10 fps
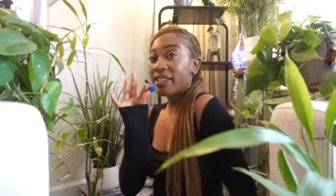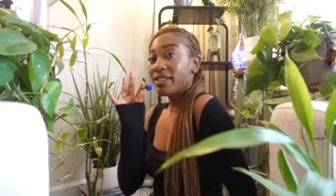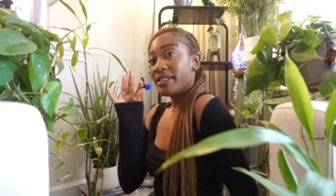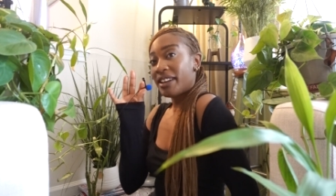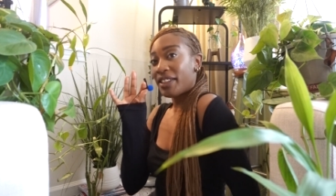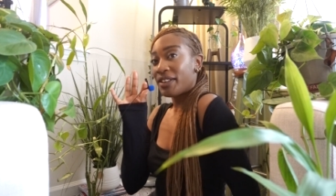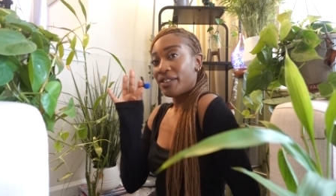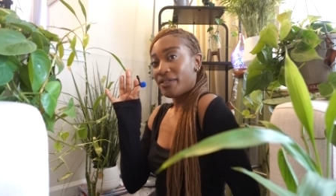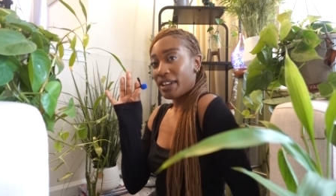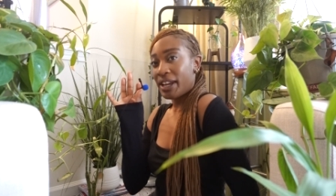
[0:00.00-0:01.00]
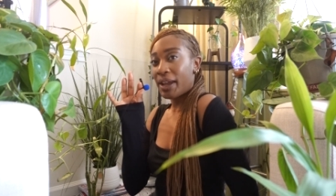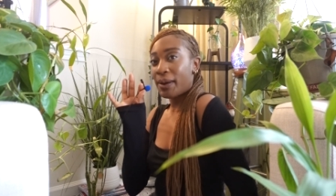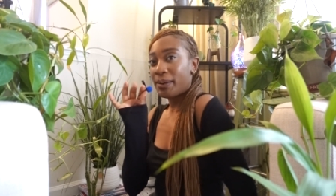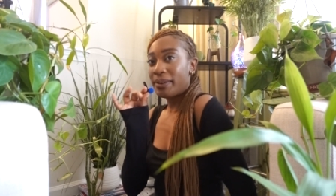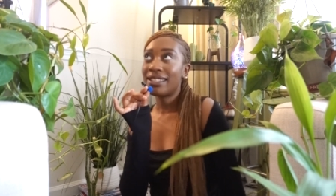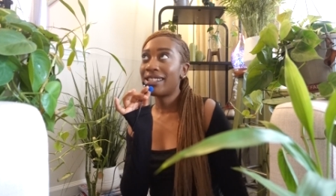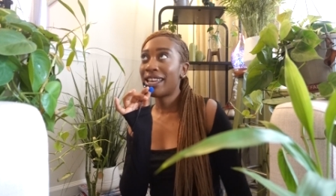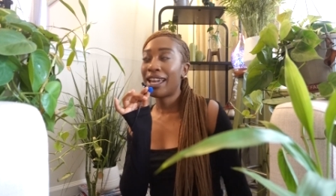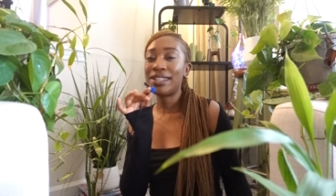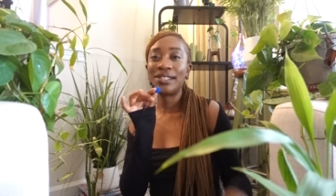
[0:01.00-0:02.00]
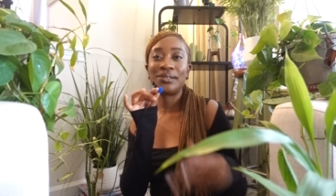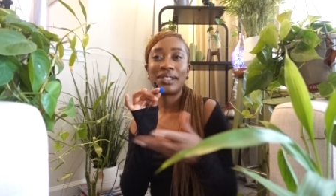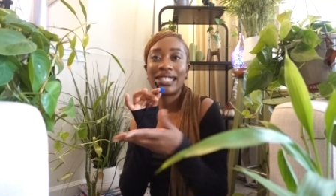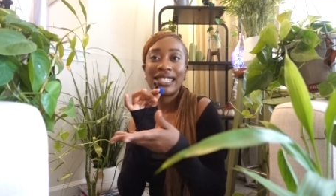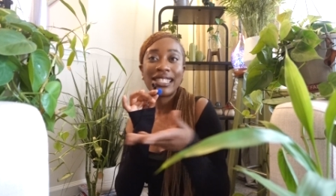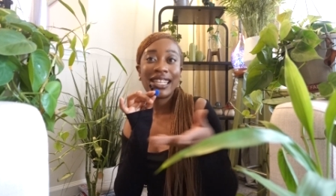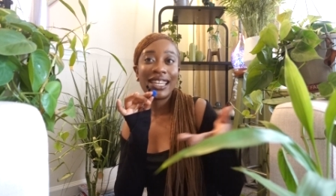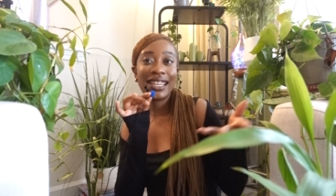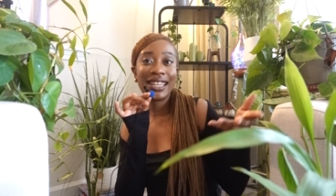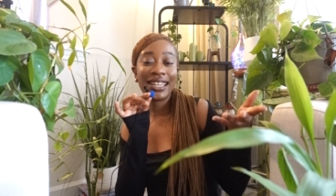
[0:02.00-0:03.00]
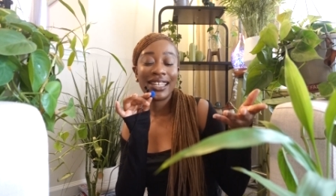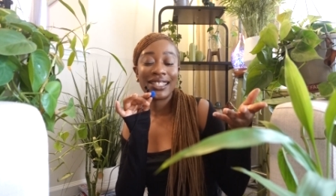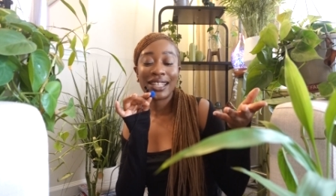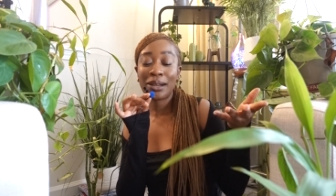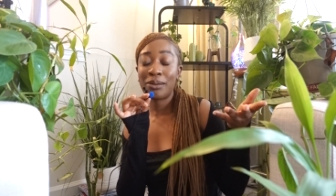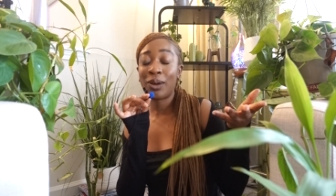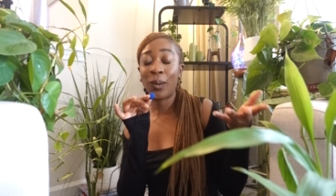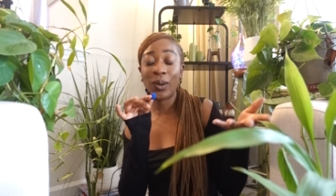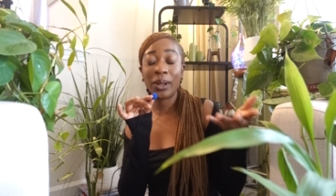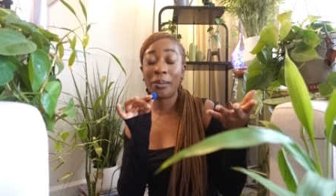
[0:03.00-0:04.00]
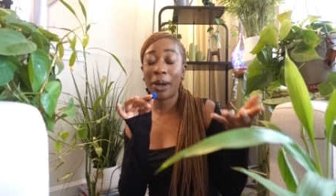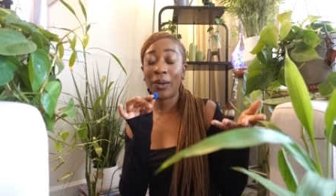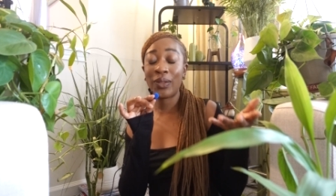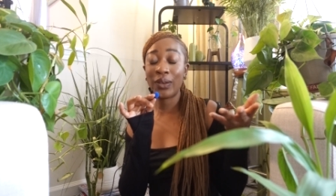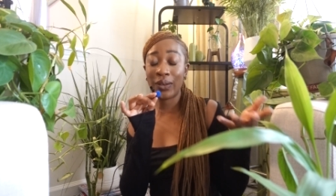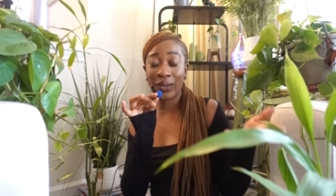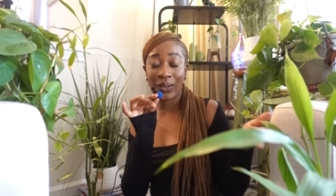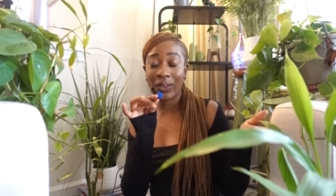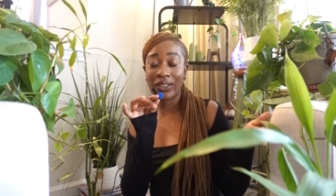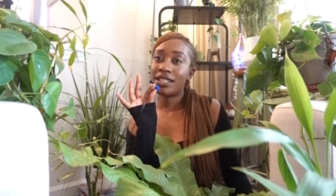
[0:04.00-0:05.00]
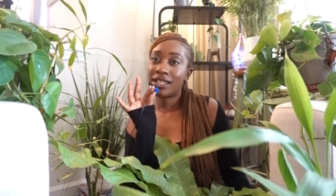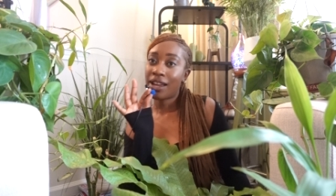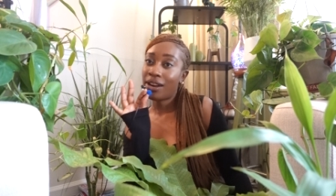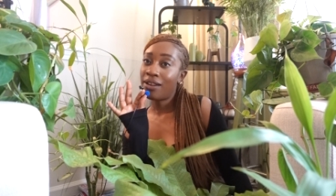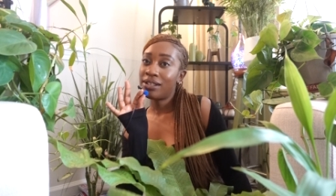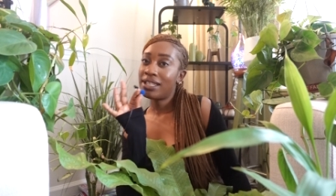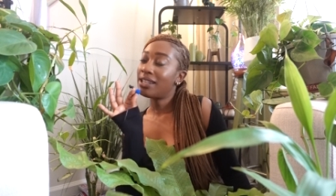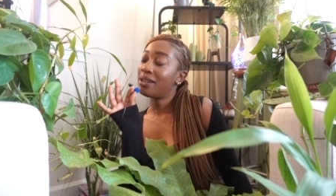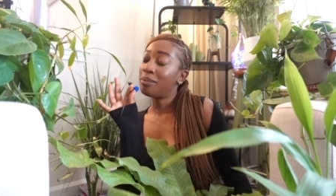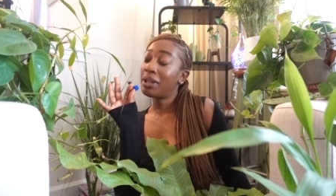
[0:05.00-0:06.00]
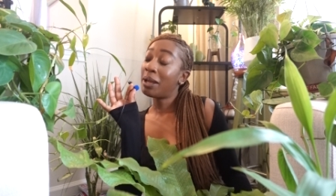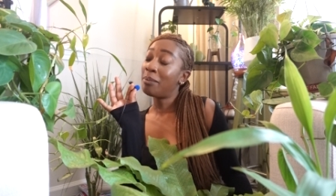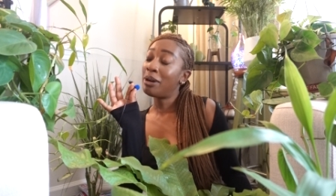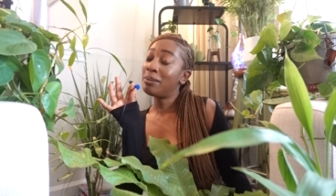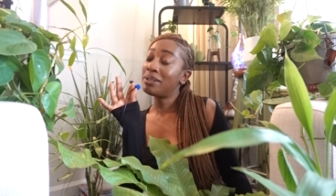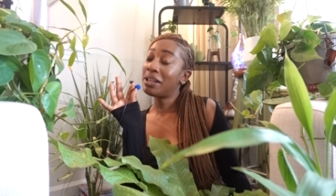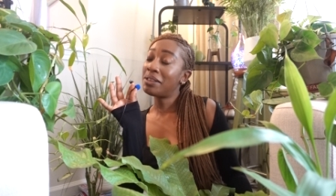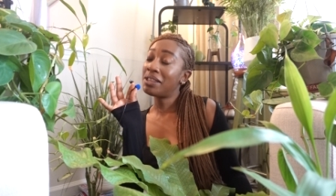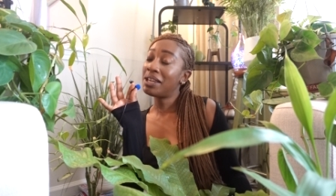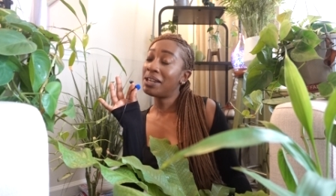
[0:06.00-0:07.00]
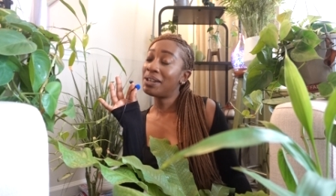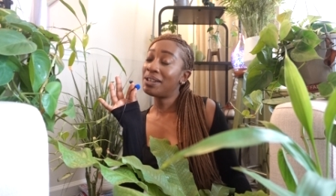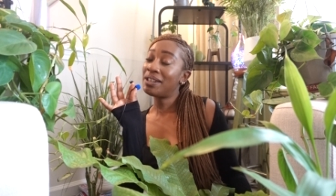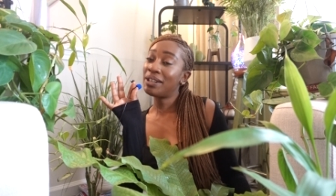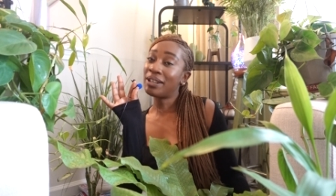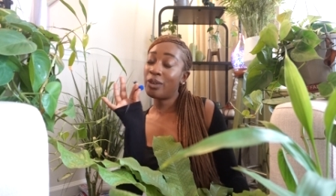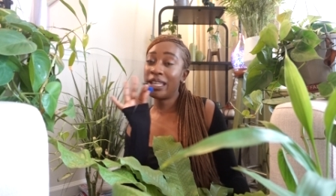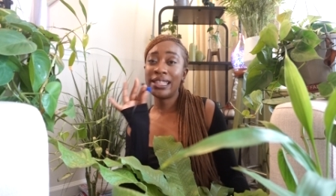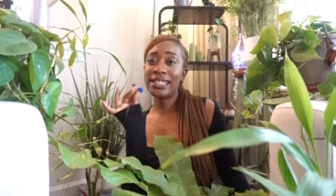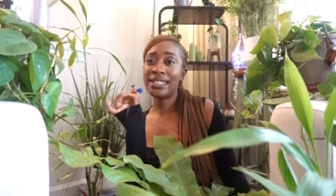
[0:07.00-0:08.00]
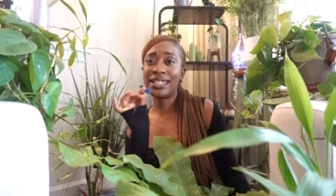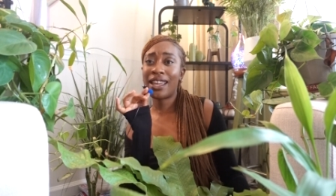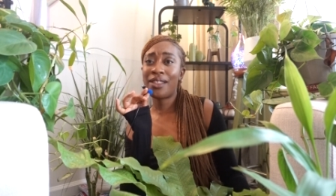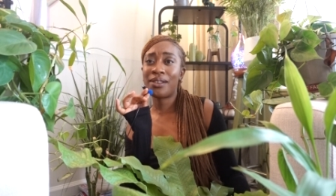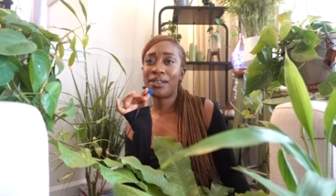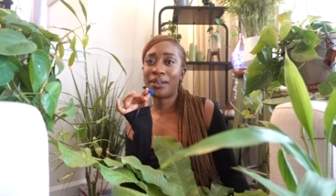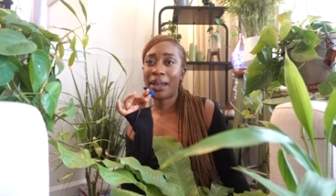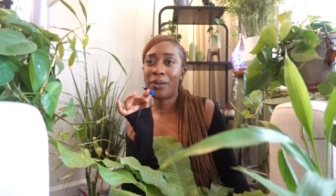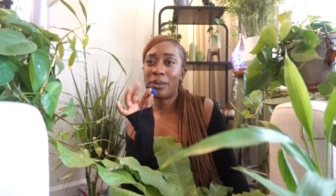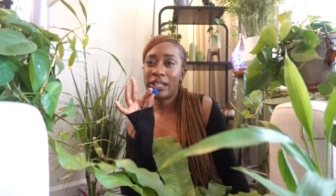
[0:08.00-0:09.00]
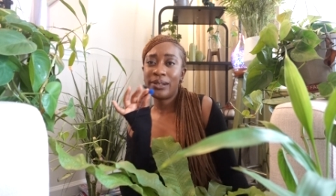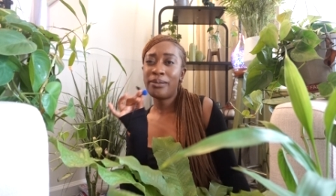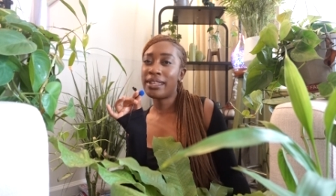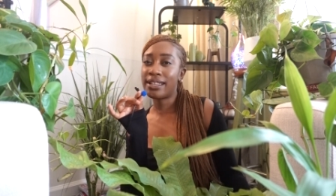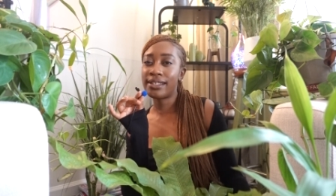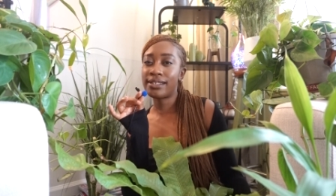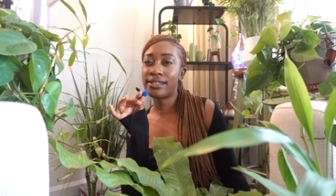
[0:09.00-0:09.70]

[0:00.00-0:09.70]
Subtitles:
to another video. Today, as you can see, is going to be all about the girl. Shout out to any plant moms out there. We in this together, okay? We do this.